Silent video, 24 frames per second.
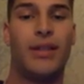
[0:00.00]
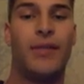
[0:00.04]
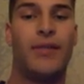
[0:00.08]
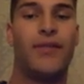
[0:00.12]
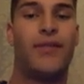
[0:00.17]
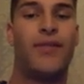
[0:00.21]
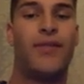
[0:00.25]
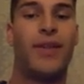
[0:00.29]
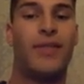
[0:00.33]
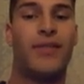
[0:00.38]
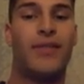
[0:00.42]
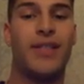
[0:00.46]

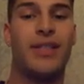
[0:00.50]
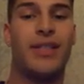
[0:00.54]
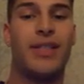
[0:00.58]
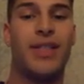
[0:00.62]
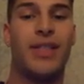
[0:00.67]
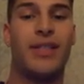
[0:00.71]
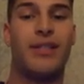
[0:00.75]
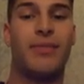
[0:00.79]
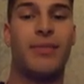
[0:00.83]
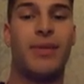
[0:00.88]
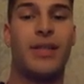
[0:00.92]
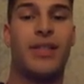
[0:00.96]
Fifty-six
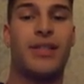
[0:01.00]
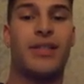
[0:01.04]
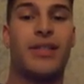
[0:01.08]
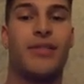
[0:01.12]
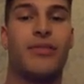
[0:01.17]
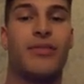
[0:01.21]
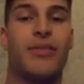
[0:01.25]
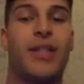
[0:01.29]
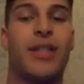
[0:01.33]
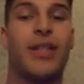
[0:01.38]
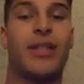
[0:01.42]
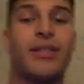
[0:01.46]
minutes to
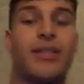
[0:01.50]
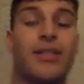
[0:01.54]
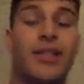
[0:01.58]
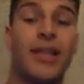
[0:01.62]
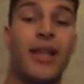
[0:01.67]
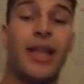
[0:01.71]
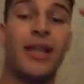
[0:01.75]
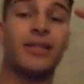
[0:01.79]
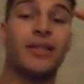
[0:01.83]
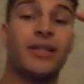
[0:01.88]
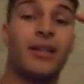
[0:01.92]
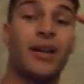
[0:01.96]
release.
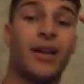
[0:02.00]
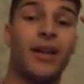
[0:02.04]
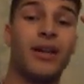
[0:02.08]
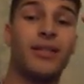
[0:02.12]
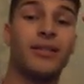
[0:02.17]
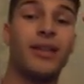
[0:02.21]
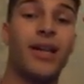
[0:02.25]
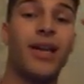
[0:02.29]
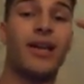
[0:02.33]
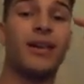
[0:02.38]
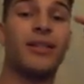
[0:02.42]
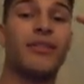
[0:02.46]
Yes, guys,
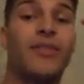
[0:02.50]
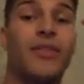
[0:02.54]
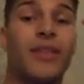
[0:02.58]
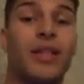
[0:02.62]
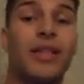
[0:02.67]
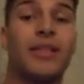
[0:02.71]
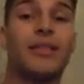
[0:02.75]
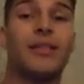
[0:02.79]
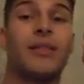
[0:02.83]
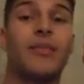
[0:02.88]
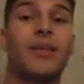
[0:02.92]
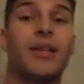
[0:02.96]
Ain't It Funny is
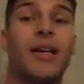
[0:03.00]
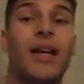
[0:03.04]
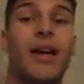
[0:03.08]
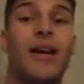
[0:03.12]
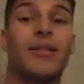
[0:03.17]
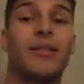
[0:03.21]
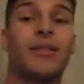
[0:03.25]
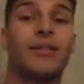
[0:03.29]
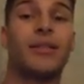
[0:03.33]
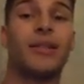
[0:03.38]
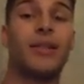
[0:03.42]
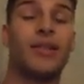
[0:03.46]
coming out
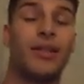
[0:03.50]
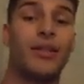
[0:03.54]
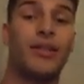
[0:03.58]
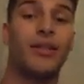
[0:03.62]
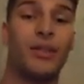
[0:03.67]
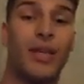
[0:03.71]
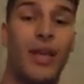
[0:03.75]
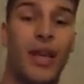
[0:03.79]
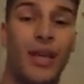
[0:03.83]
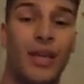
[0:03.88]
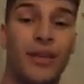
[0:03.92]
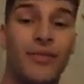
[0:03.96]
in the
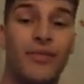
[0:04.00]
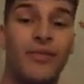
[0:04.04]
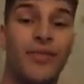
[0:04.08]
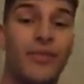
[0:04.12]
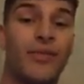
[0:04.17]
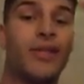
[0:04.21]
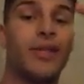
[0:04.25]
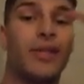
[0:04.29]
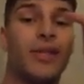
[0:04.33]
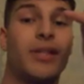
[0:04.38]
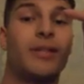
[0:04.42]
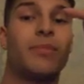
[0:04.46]
UK in
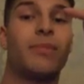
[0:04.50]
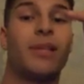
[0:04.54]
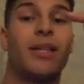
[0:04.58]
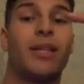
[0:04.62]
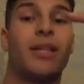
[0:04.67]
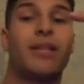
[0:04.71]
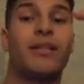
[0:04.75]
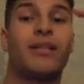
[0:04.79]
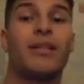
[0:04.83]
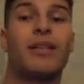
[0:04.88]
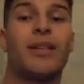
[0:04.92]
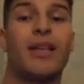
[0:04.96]
56
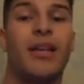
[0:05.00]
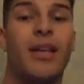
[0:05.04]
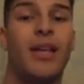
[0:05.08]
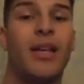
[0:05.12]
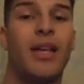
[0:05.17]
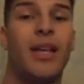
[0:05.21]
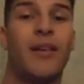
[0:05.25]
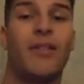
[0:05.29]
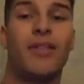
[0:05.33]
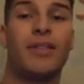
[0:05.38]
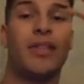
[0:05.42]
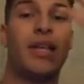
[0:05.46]
minutes.
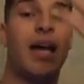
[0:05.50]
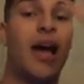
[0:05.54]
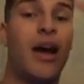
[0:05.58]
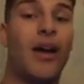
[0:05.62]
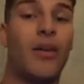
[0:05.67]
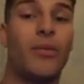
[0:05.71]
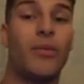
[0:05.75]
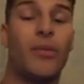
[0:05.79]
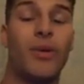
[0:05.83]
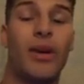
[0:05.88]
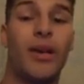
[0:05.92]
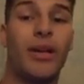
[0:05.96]
It's out
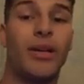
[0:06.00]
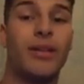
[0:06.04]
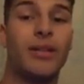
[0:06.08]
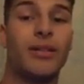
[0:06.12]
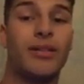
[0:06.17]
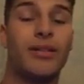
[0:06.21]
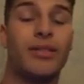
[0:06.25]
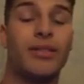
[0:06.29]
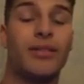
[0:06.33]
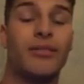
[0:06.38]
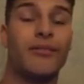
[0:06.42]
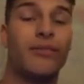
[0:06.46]
where it
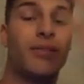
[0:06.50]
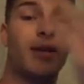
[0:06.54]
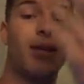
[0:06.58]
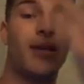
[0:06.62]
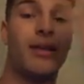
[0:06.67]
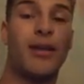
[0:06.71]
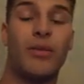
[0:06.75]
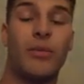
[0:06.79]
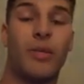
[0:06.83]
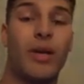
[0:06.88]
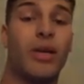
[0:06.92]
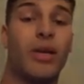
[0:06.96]
is,
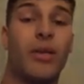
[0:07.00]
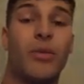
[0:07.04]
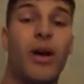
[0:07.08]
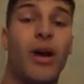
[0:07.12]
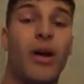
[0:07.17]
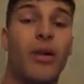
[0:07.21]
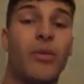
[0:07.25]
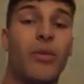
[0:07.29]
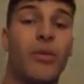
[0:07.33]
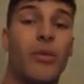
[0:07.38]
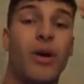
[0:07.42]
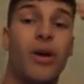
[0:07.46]
where you are in
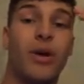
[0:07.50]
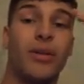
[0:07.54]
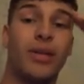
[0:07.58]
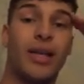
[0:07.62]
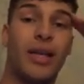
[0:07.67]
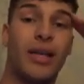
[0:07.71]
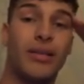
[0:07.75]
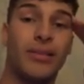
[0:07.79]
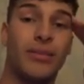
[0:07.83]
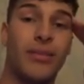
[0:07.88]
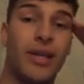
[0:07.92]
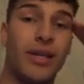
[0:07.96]
the world. That
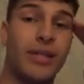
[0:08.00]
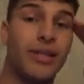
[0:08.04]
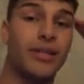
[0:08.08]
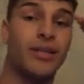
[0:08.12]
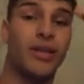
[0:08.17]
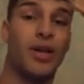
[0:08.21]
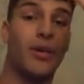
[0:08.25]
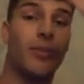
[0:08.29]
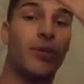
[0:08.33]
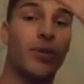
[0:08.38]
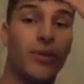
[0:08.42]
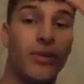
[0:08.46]
is amazing.
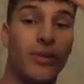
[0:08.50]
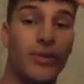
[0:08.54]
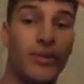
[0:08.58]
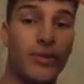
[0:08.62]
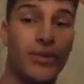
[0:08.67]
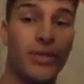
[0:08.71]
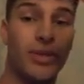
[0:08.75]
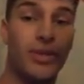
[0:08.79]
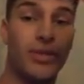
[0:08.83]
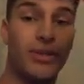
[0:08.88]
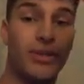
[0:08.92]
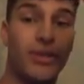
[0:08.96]
Hope you enjoy
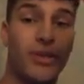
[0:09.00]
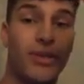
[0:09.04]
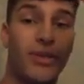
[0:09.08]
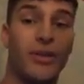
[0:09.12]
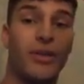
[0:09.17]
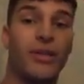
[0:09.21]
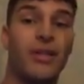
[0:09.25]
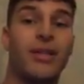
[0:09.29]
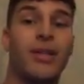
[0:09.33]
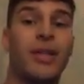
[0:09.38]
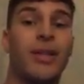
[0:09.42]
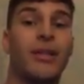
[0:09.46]
the song.
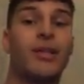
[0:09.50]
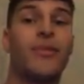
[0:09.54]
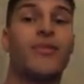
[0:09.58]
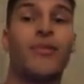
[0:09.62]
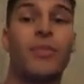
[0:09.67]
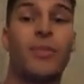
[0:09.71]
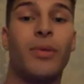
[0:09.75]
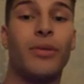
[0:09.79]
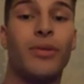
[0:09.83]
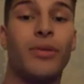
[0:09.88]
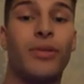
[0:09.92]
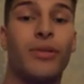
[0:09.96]
Thank you for
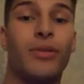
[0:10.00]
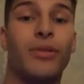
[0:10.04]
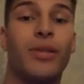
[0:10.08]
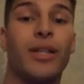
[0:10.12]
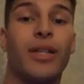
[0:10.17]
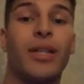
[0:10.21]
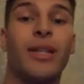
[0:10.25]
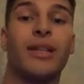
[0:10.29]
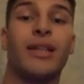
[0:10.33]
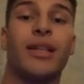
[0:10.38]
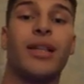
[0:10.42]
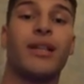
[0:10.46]
pre-ordering
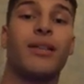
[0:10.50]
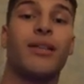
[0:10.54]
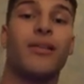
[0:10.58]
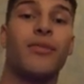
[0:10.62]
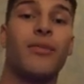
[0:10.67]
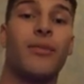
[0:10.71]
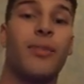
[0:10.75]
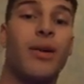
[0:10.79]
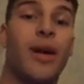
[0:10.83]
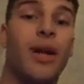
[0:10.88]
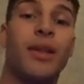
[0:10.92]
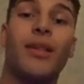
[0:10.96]
it. Thank you for
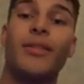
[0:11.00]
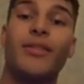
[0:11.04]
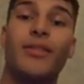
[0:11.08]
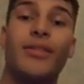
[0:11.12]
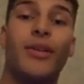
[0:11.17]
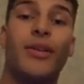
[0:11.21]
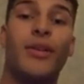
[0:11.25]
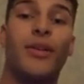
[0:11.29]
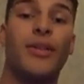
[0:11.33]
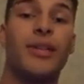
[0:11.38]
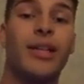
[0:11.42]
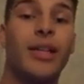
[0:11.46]
buying the
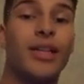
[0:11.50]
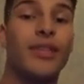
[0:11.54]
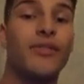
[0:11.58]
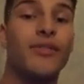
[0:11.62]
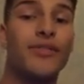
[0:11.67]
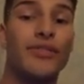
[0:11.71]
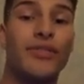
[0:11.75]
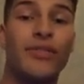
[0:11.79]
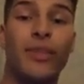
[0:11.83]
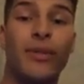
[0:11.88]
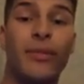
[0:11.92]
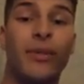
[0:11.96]
song. Thank you for
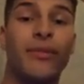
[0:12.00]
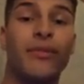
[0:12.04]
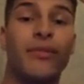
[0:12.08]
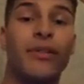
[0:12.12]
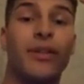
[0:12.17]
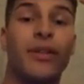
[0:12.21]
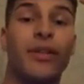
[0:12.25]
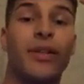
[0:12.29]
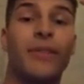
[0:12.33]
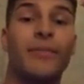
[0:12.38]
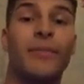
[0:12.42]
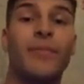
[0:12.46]
streaming for
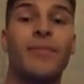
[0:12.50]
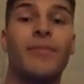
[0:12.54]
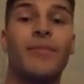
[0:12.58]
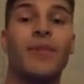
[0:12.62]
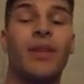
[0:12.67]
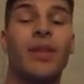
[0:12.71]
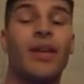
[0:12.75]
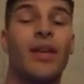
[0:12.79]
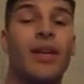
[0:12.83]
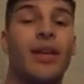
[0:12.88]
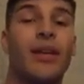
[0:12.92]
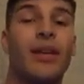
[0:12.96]
it,
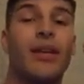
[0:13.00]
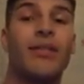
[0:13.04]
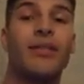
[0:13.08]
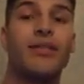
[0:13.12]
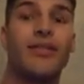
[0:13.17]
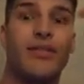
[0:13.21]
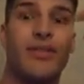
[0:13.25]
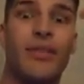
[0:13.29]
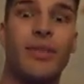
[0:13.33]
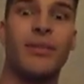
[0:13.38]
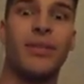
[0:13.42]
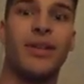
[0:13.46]

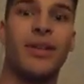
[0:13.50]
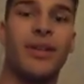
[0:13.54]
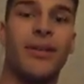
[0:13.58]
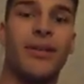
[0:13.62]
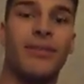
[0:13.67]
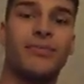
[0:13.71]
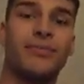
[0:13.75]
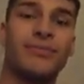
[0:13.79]
streaming it.